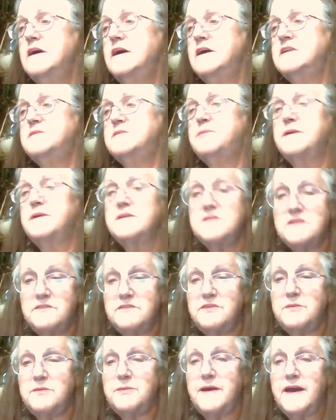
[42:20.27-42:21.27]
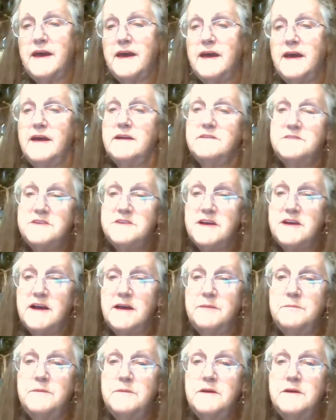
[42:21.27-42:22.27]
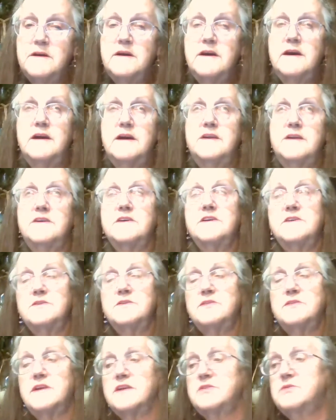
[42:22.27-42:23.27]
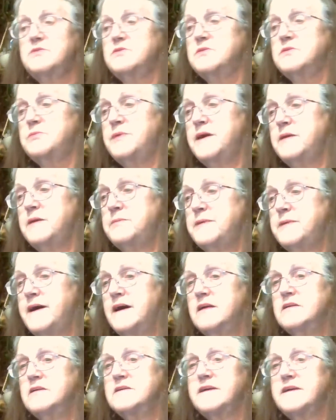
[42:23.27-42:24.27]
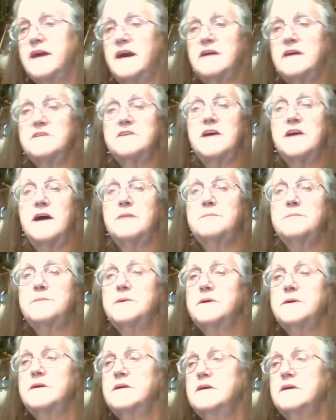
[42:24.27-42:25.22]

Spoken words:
It's best if you pay ahead of time, and you can do that through the PayPal, Cash App,